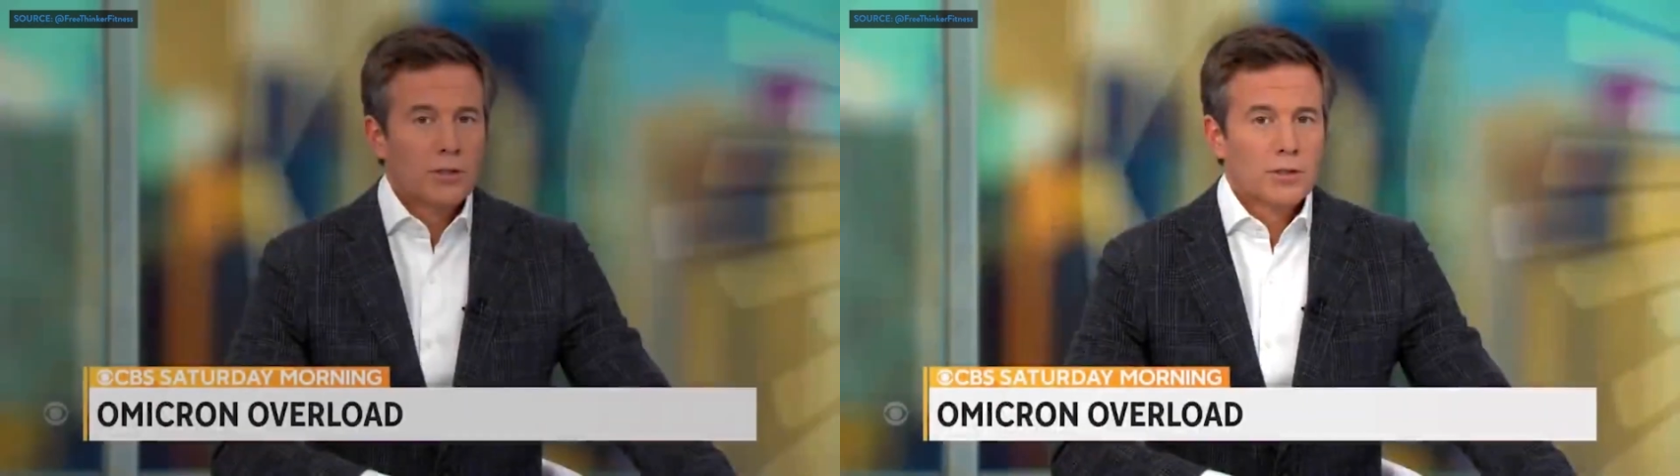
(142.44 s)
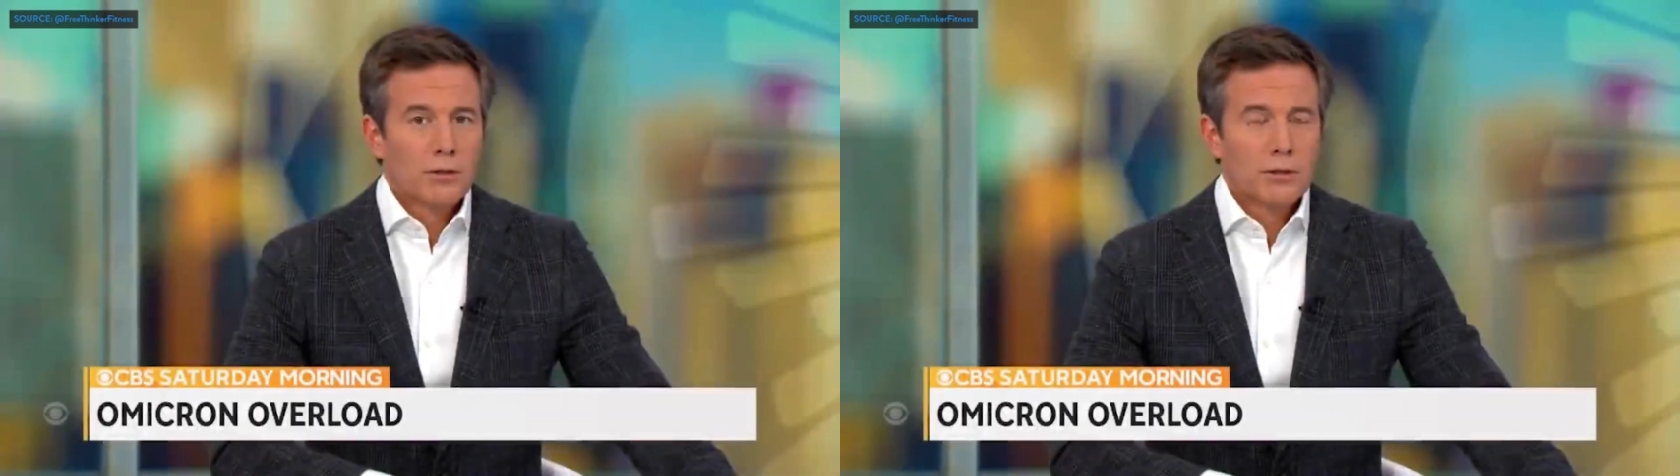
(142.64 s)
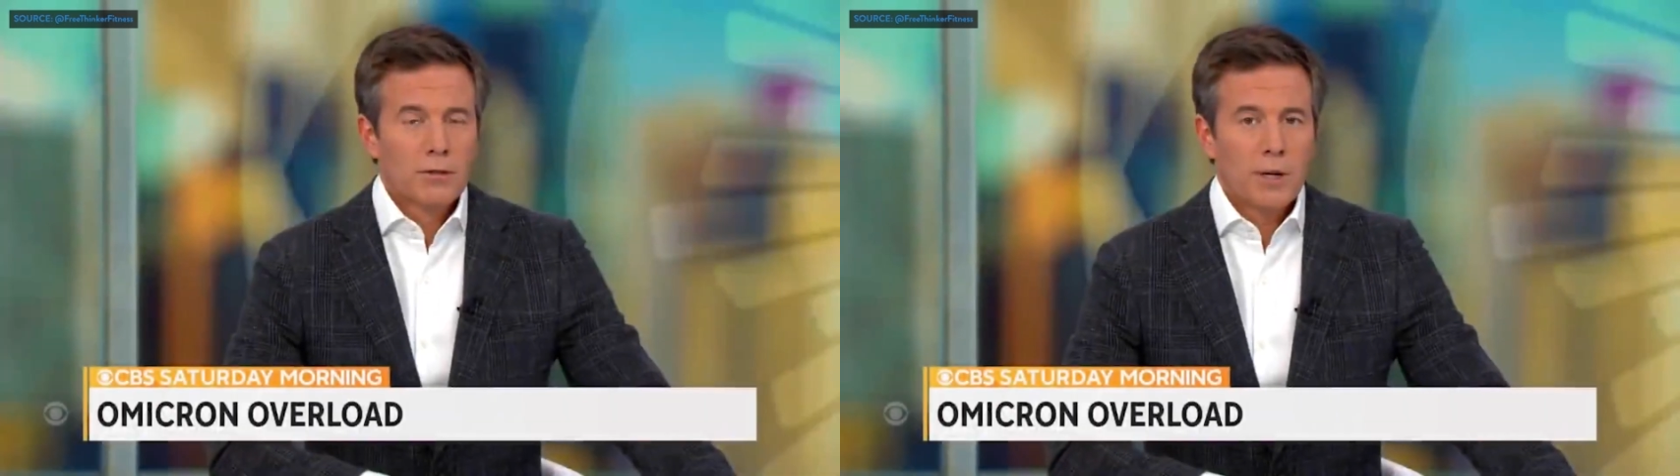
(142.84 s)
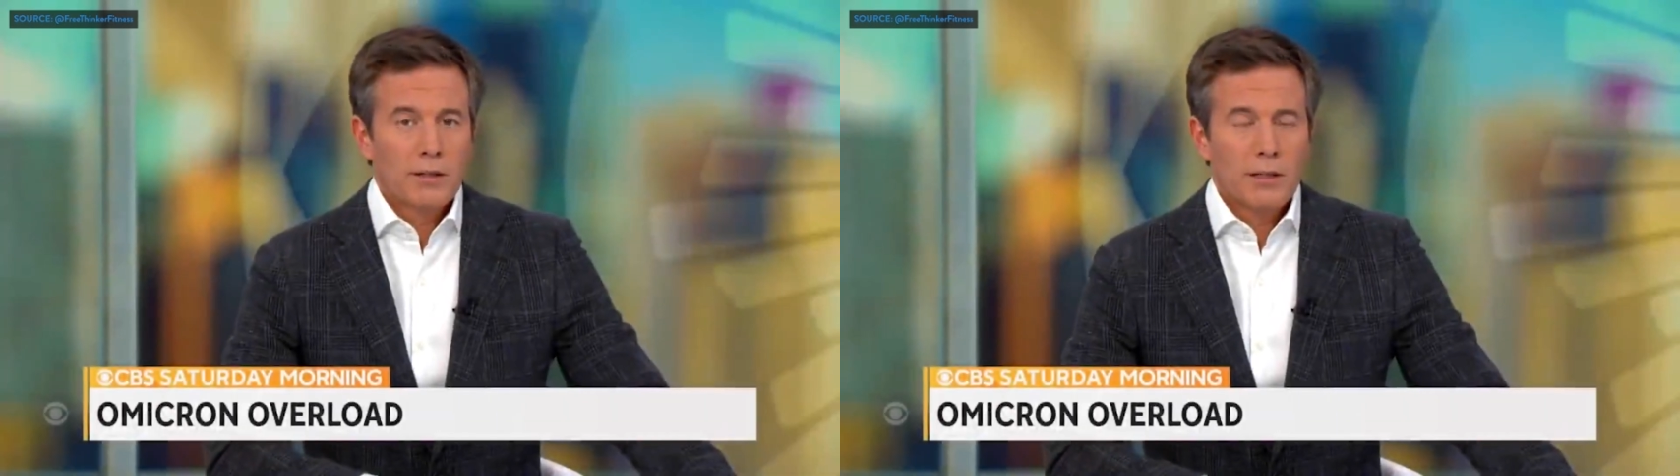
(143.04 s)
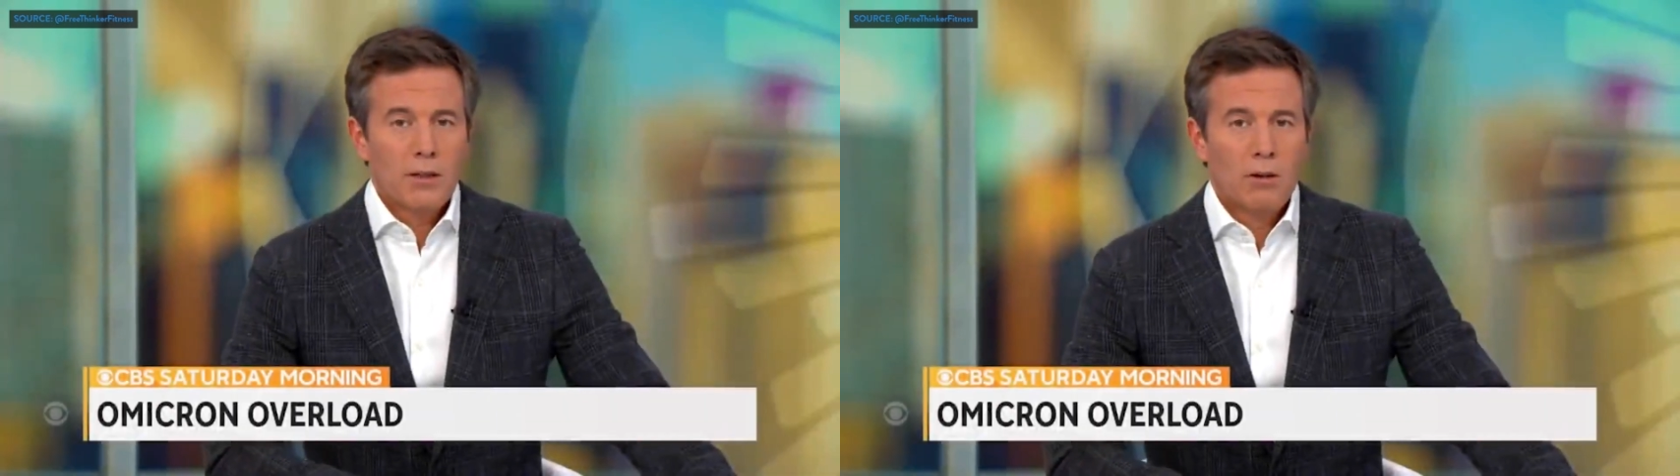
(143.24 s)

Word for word: concerns about the